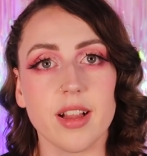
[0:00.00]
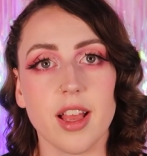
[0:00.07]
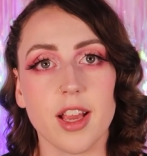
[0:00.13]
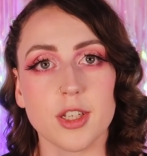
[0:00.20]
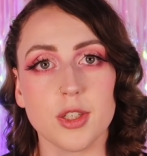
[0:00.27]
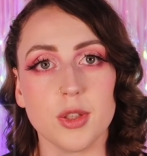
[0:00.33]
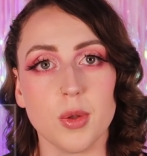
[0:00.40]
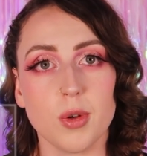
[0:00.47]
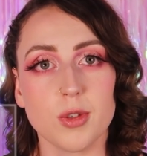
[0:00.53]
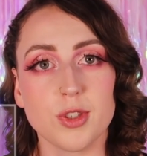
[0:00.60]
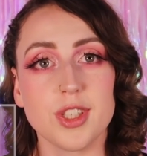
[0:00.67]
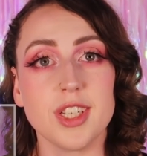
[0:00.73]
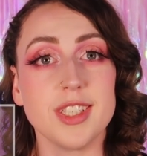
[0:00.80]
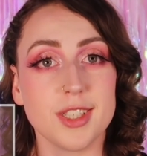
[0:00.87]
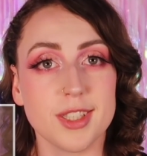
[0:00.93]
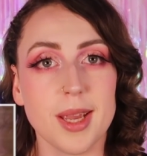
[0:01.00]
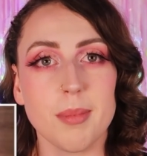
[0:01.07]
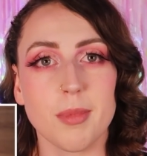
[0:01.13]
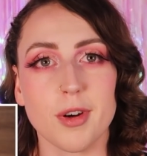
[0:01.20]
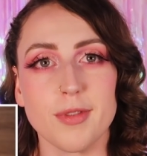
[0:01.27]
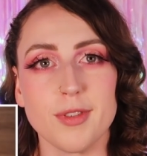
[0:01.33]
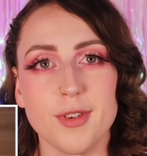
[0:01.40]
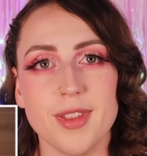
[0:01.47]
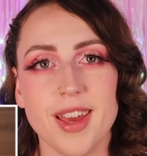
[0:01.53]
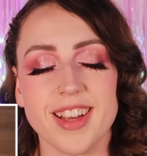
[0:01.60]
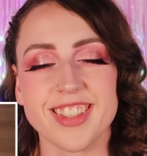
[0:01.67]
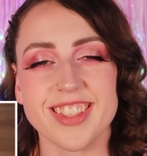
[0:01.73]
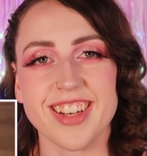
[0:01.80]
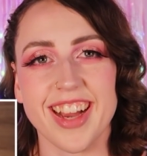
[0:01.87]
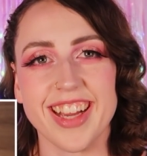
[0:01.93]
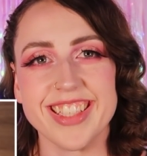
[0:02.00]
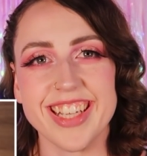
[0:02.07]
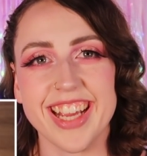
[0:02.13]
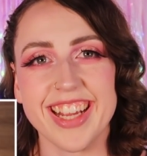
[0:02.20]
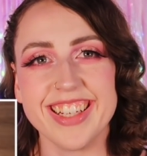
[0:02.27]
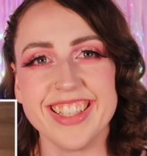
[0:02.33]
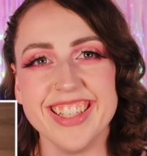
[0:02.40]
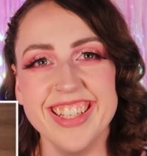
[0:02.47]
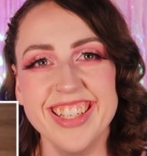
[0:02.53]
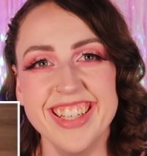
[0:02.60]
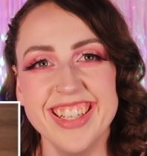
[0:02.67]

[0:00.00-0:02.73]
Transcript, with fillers: collection launched in December of 2019.